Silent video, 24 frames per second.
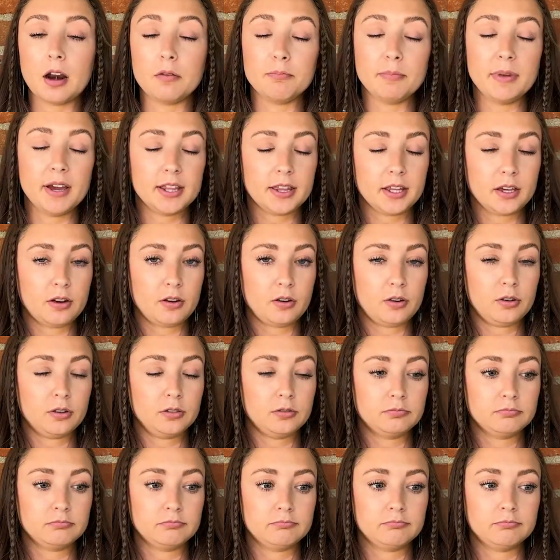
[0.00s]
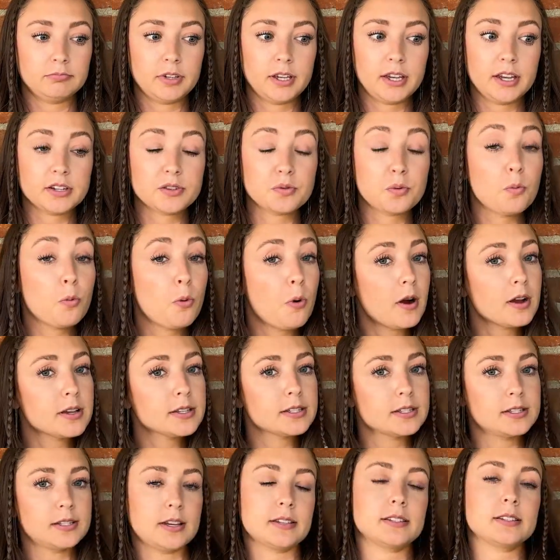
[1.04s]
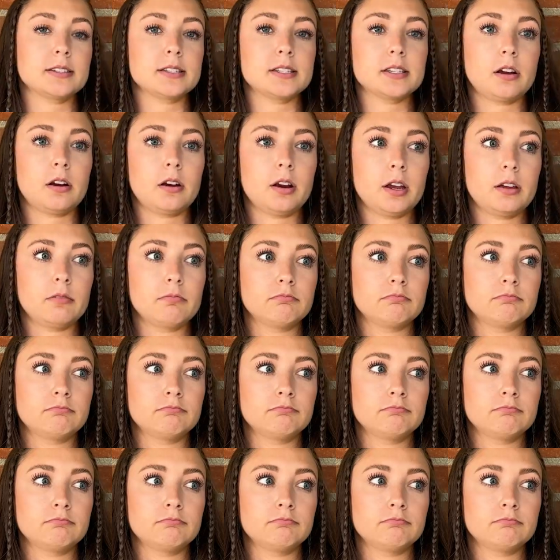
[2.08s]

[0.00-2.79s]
médico. It was necessary.